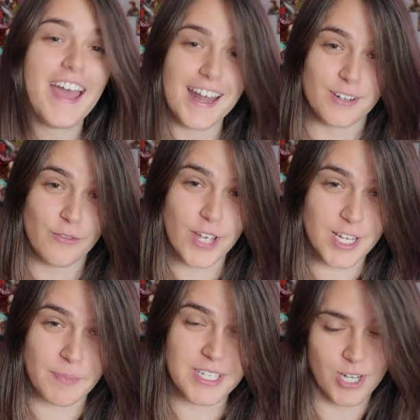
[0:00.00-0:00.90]
I don't know if you
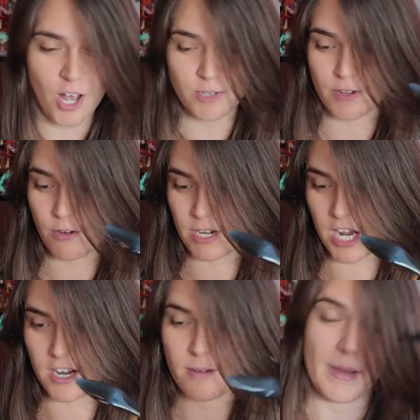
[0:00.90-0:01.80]
guys played dolls when you were
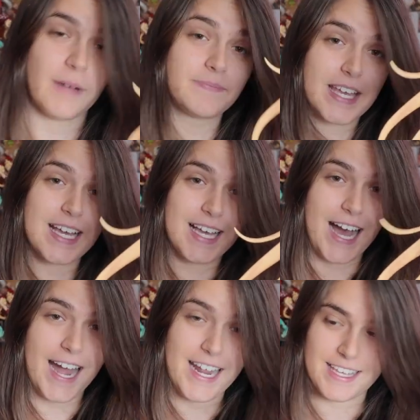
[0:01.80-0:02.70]
younger, but
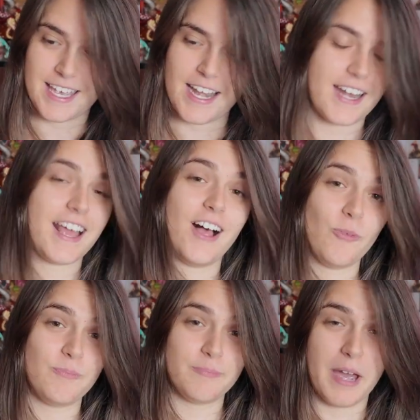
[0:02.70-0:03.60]
I cannot
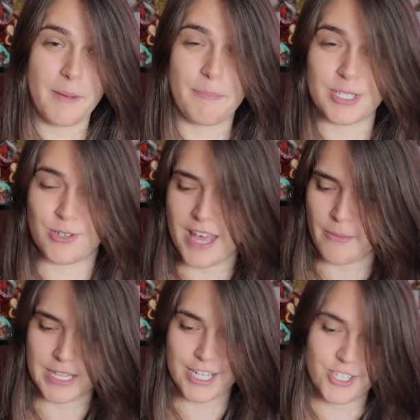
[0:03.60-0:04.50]
help but do that
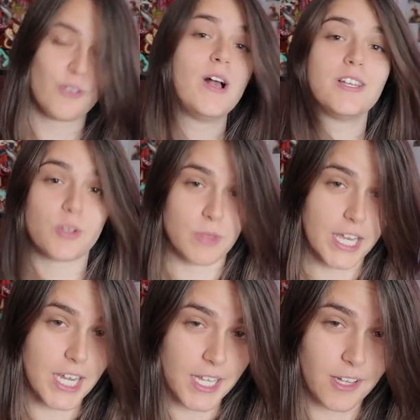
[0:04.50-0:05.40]
with these two, so
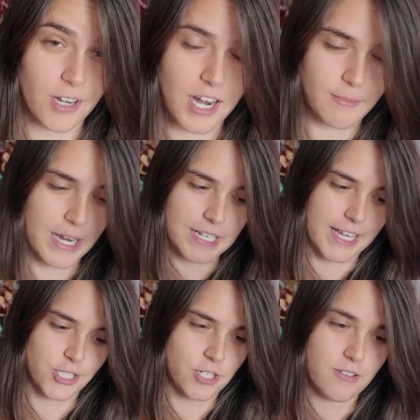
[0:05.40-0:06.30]
thank god they're not in my
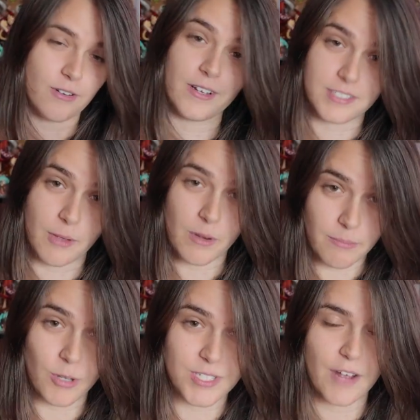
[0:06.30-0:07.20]
collection, or else they would most